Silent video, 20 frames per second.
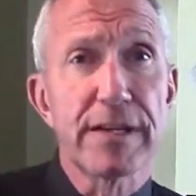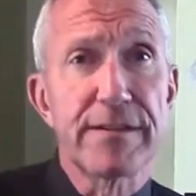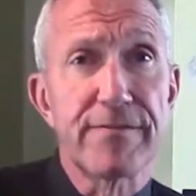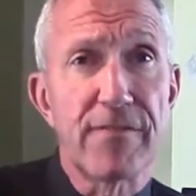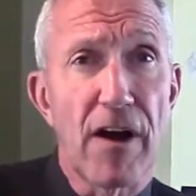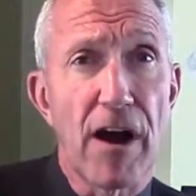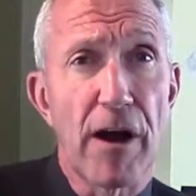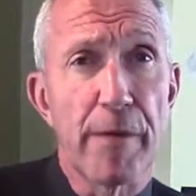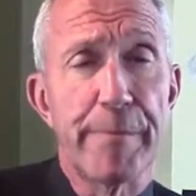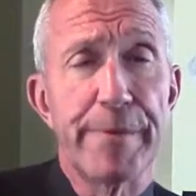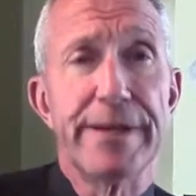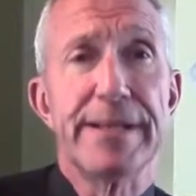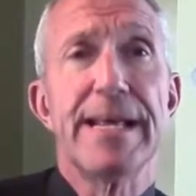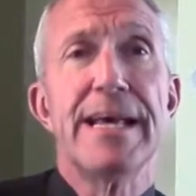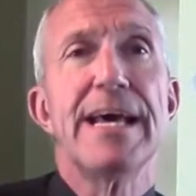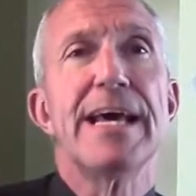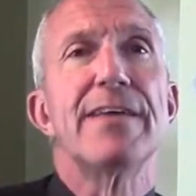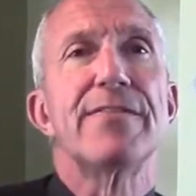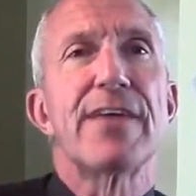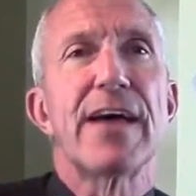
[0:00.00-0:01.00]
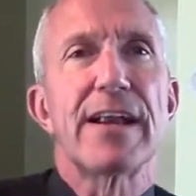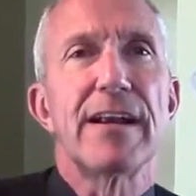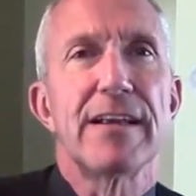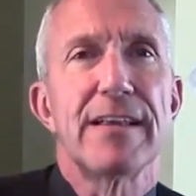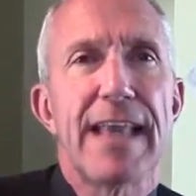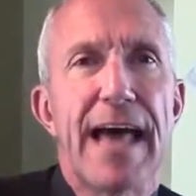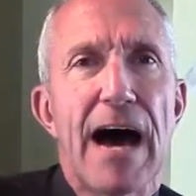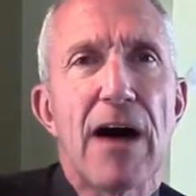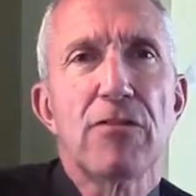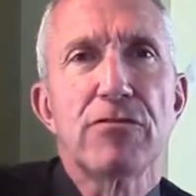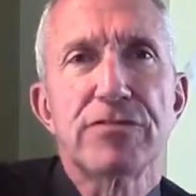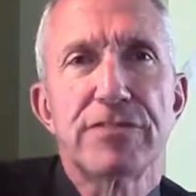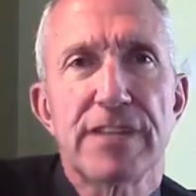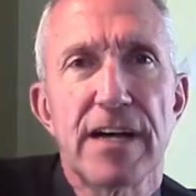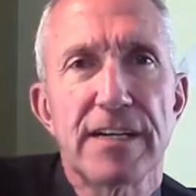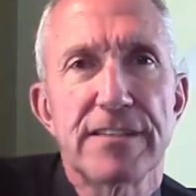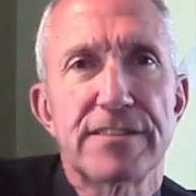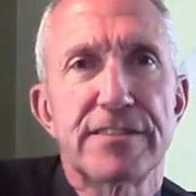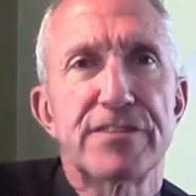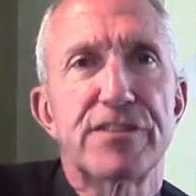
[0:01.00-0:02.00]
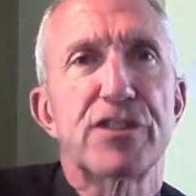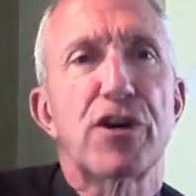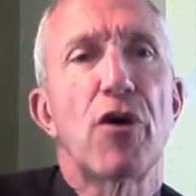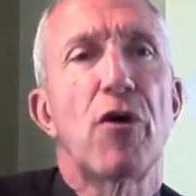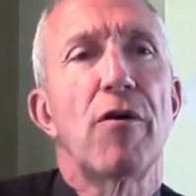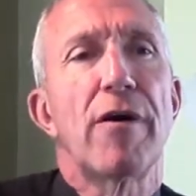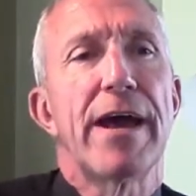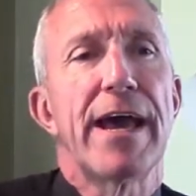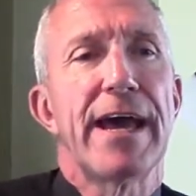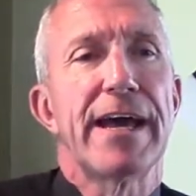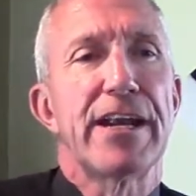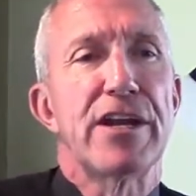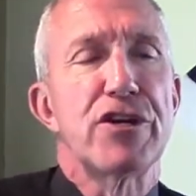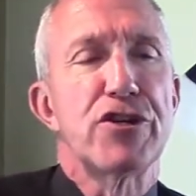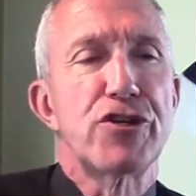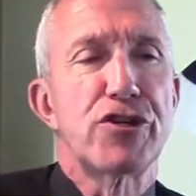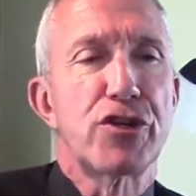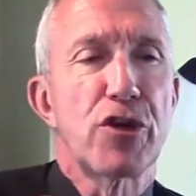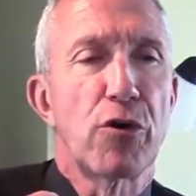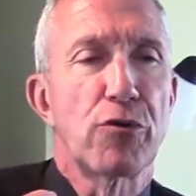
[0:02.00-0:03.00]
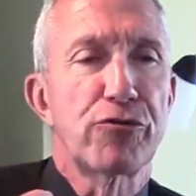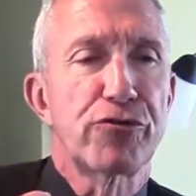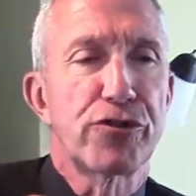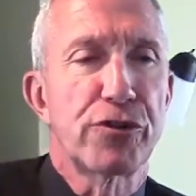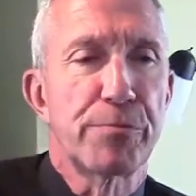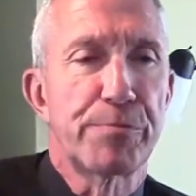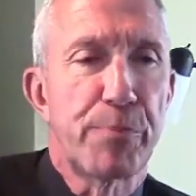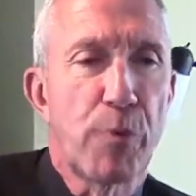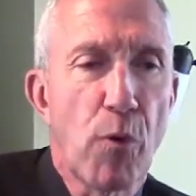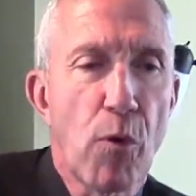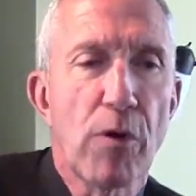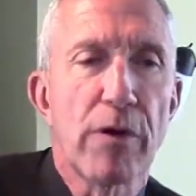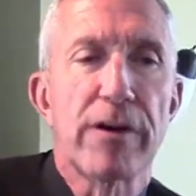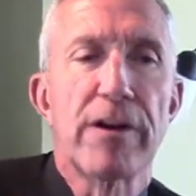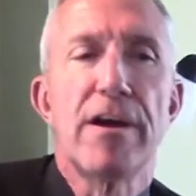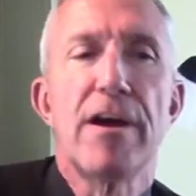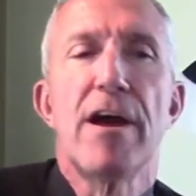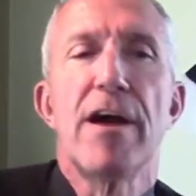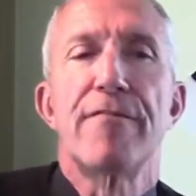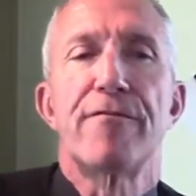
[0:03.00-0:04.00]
environment that allows us to go ahead and show support